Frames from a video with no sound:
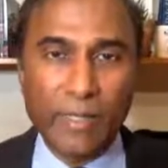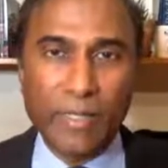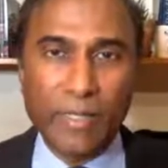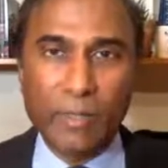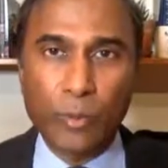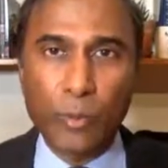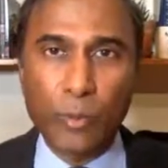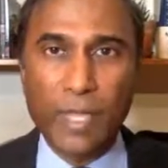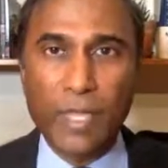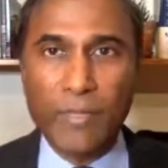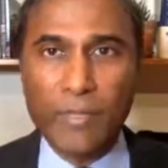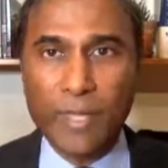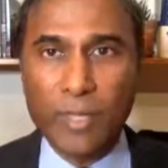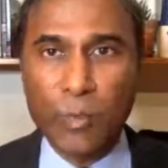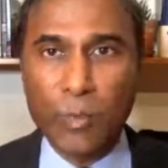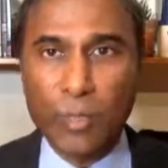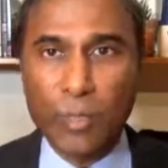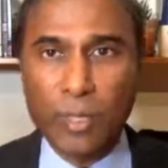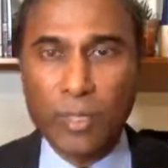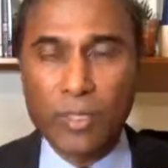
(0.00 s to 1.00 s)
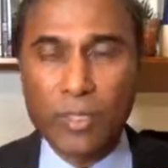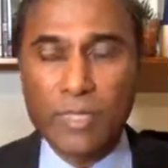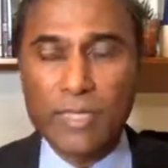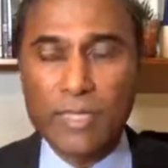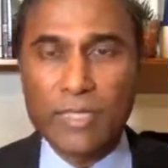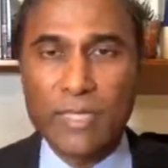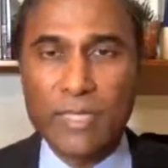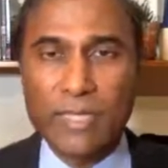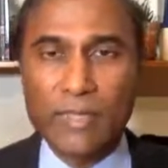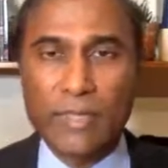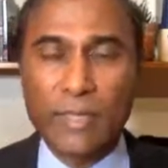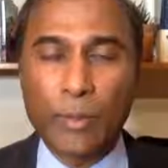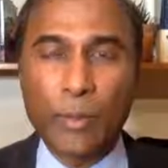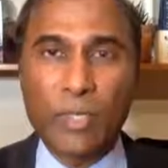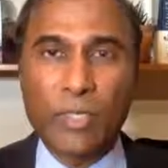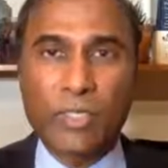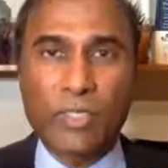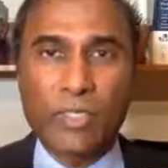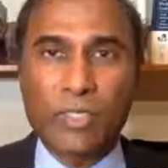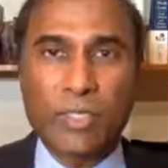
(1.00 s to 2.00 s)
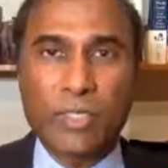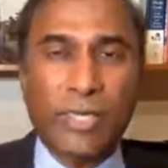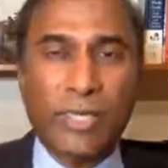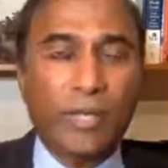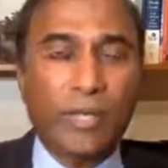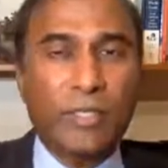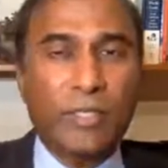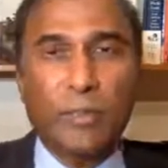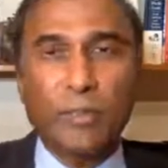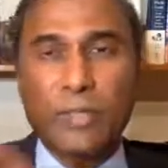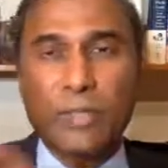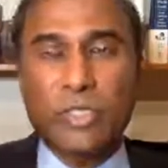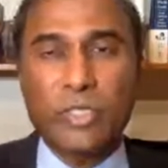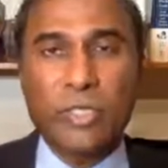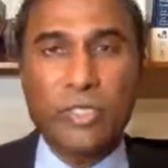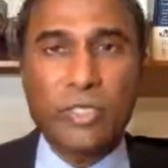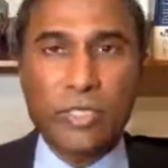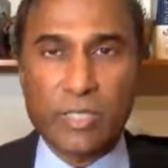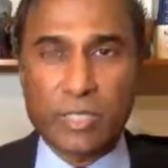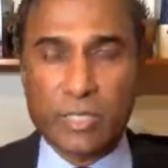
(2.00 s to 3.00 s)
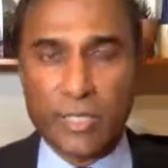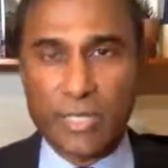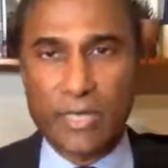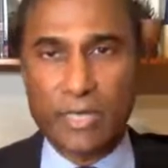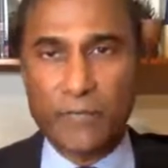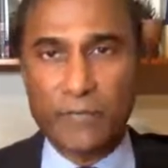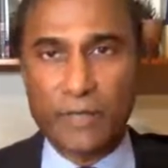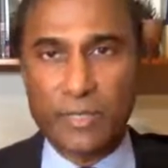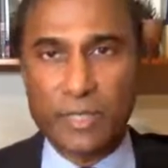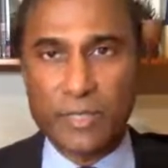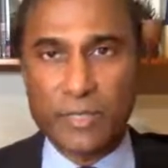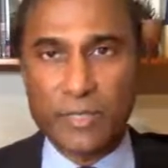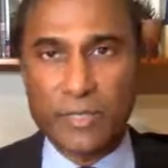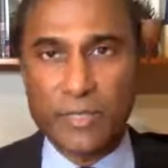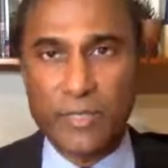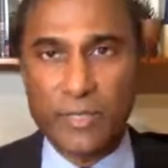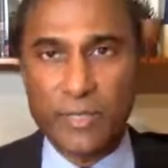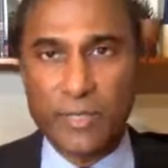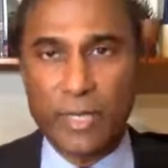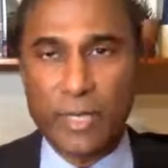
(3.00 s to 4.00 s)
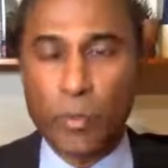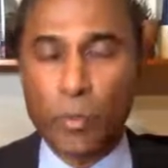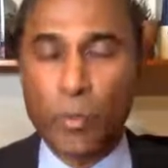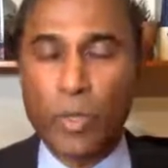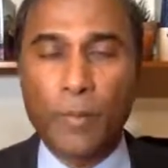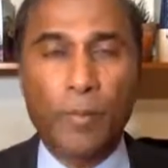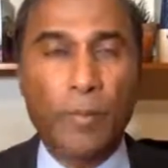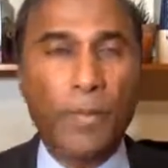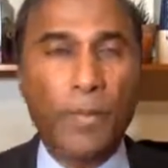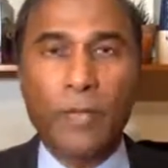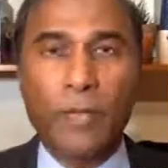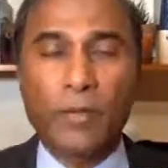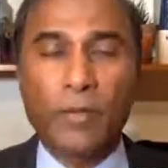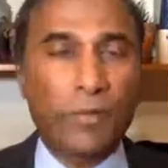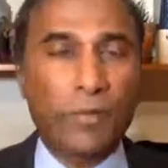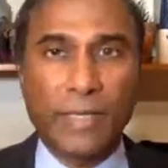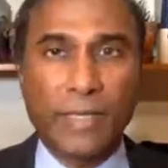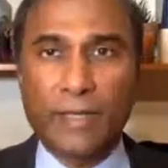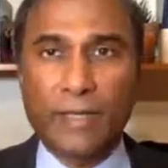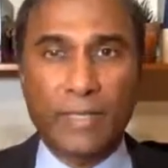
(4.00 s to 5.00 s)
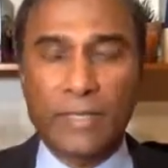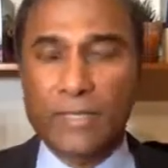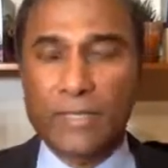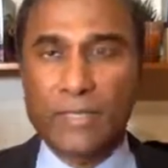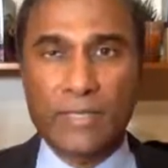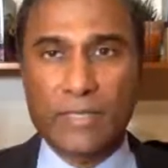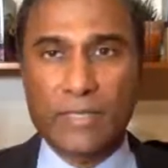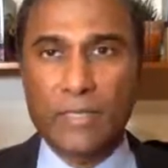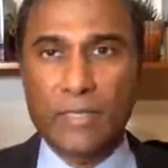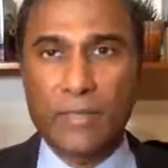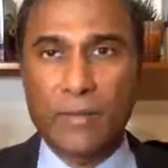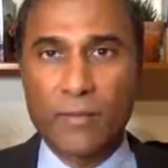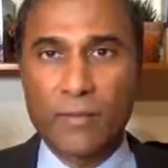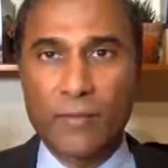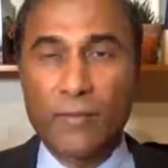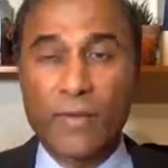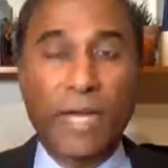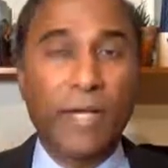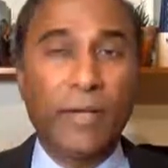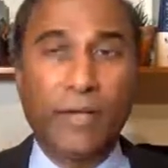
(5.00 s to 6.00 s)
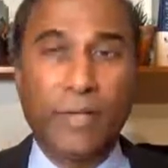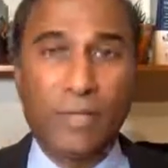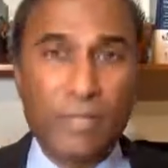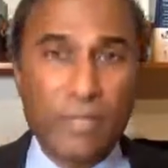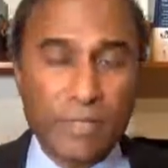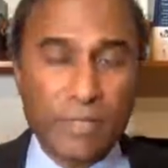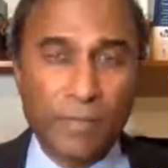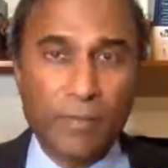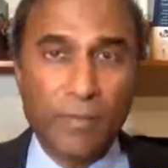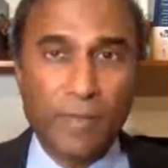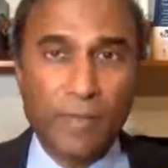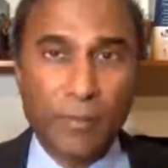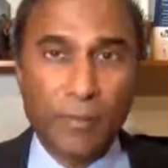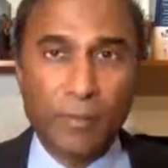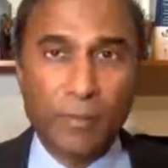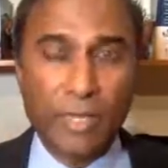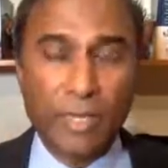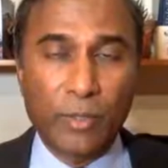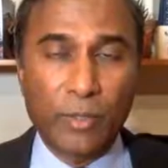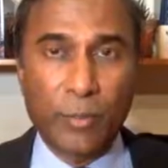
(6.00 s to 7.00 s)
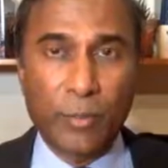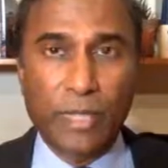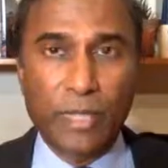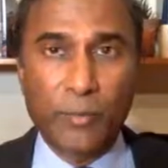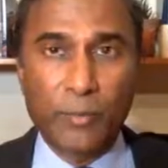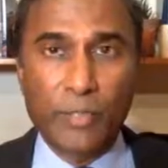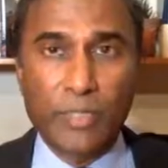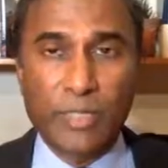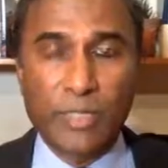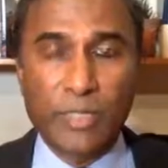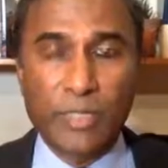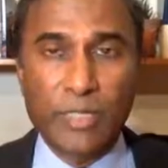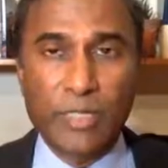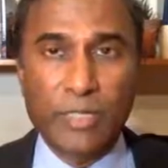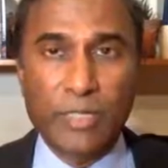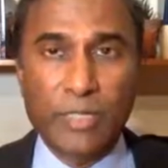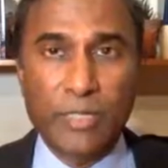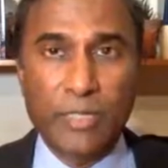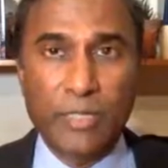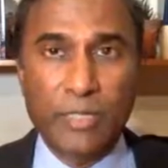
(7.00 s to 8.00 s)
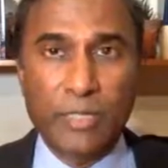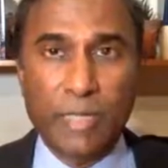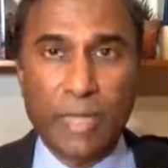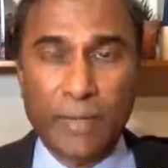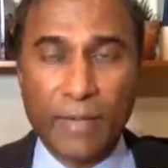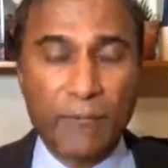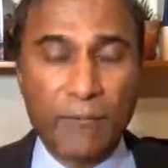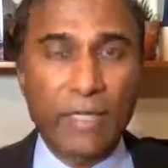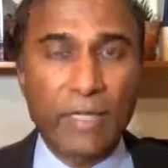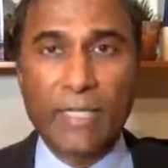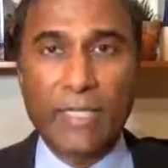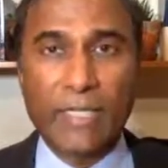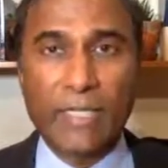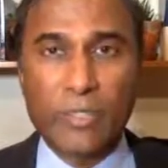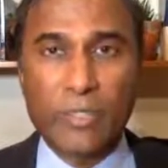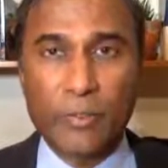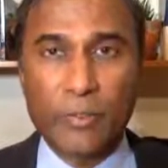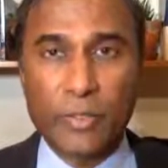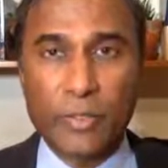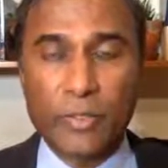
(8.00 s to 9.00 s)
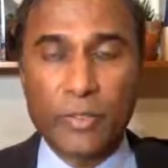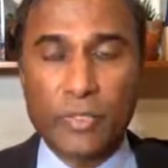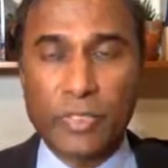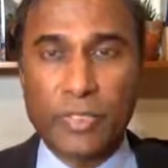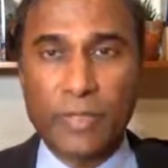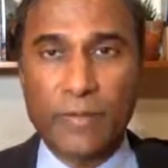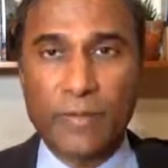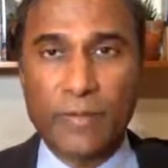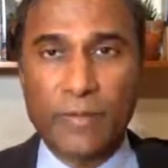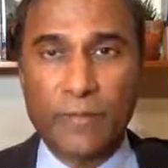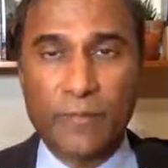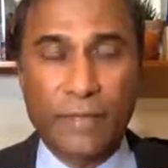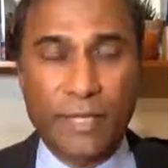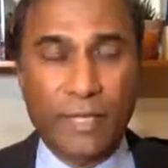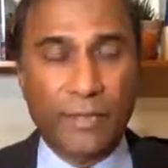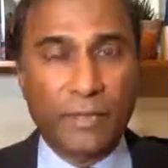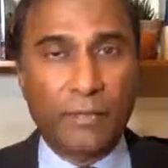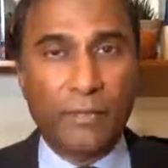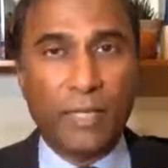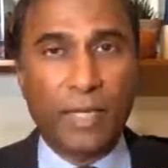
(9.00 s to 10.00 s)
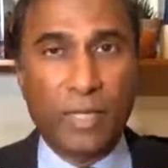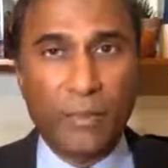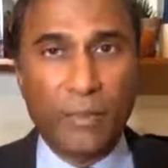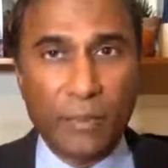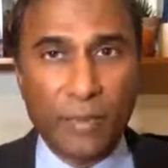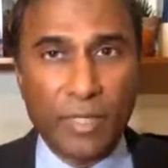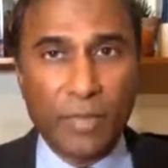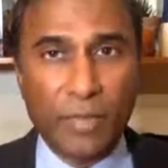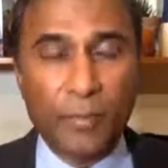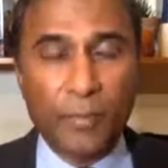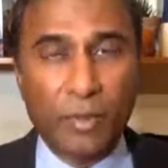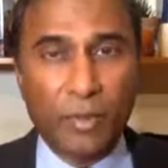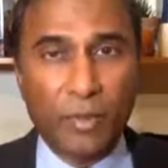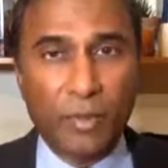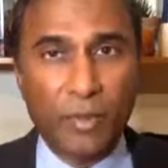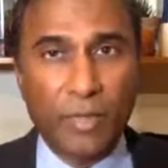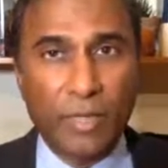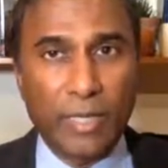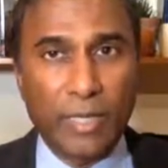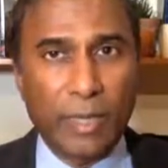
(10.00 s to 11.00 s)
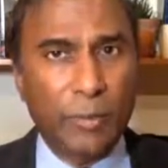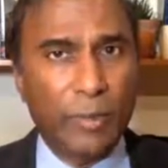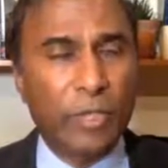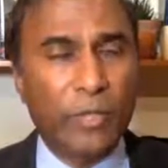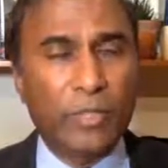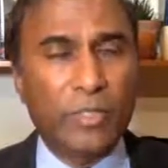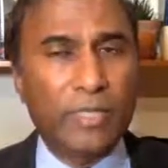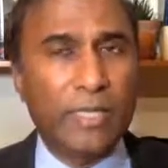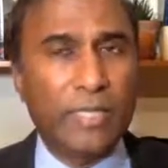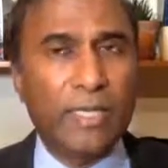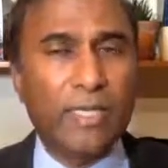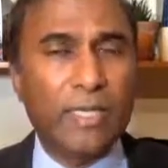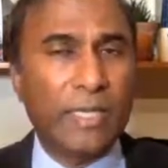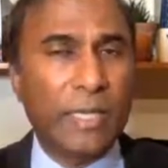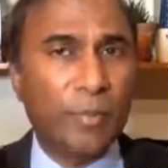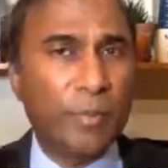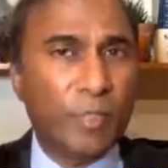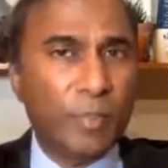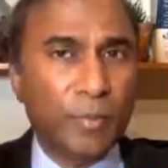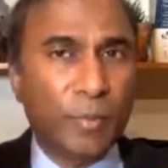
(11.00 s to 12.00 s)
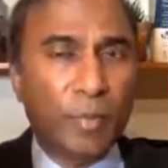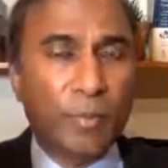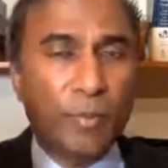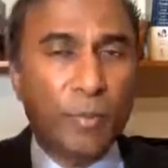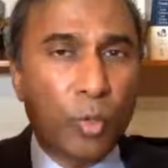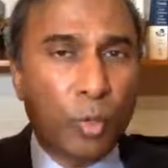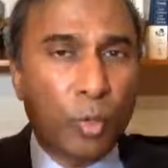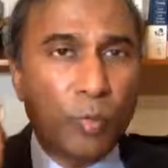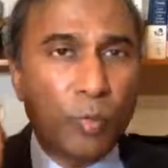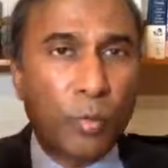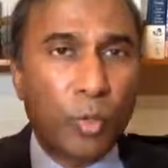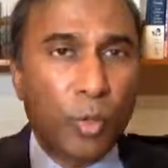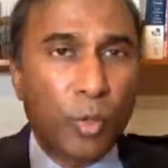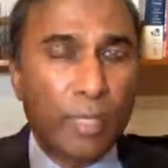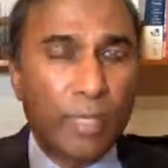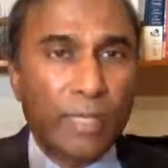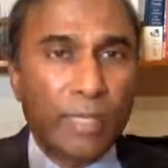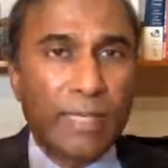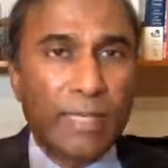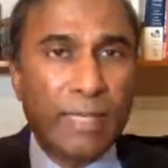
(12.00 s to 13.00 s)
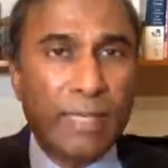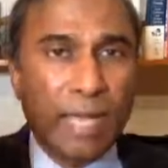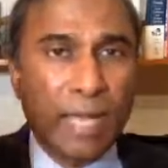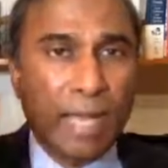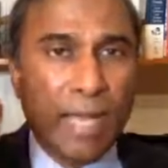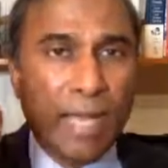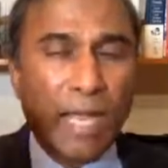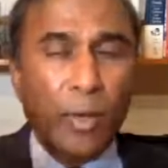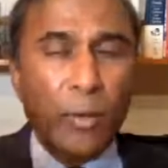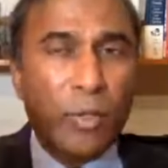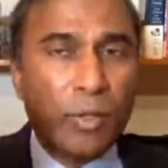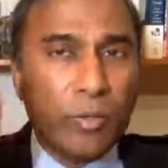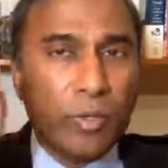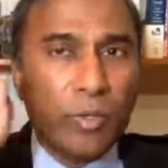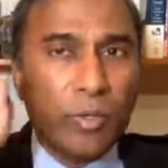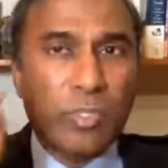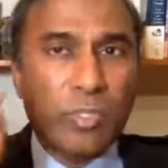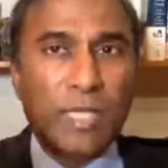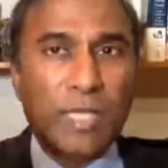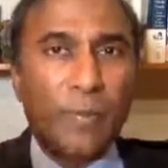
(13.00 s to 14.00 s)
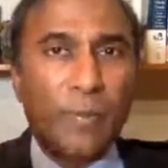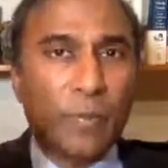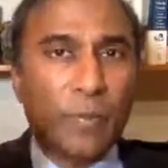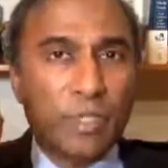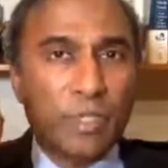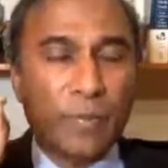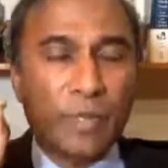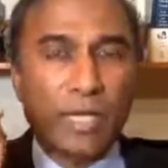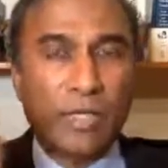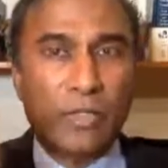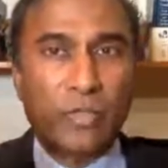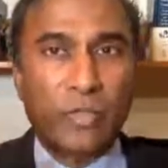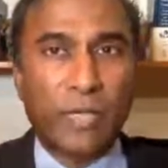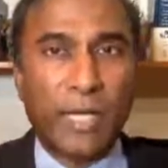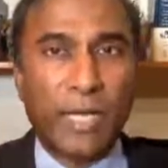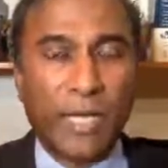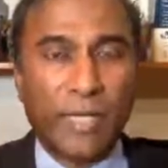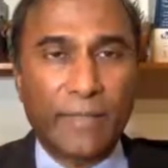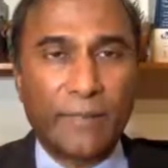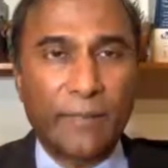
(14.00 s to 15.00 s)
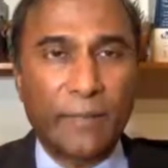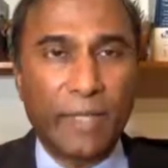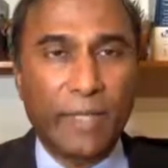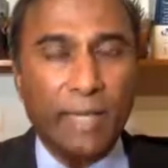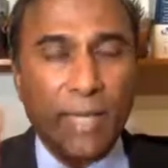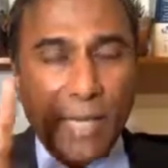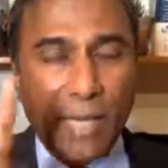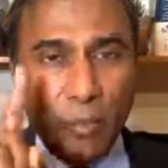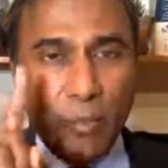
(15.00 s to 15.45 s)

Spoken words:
And the way they work is they want to scare the bejesus out of us. And what better thing than this virus, by the way, which is every day supposed to affect a lot of people, and we don't see the numbers, but more importantly, how are those numbers being tracked?